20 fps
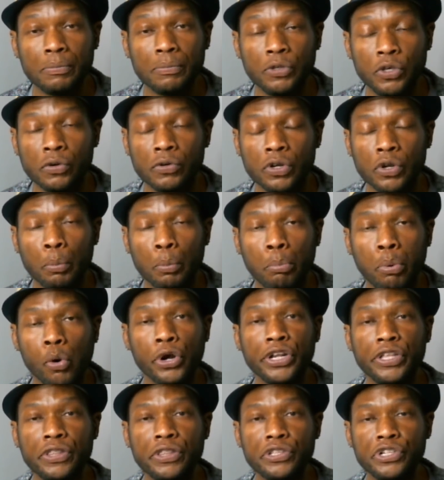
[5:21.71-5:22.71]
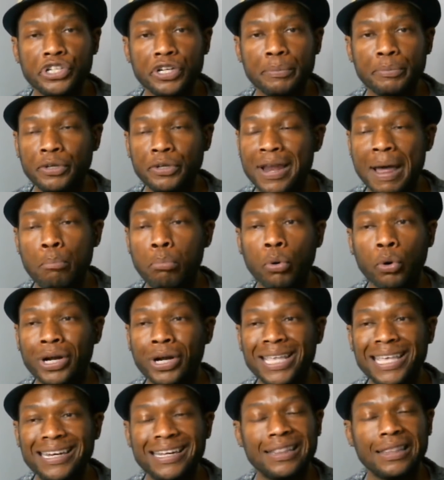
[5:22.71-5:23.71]
you're boarding the ship. You're not
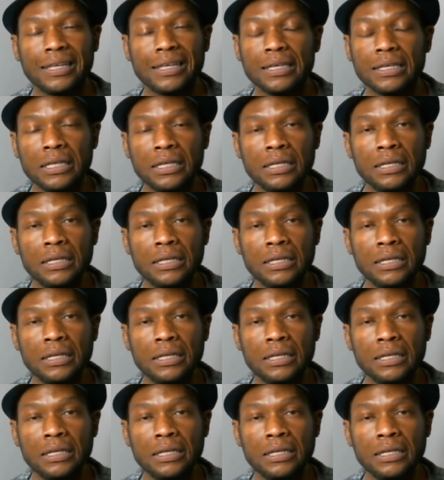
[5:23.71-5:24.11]
boarding anything.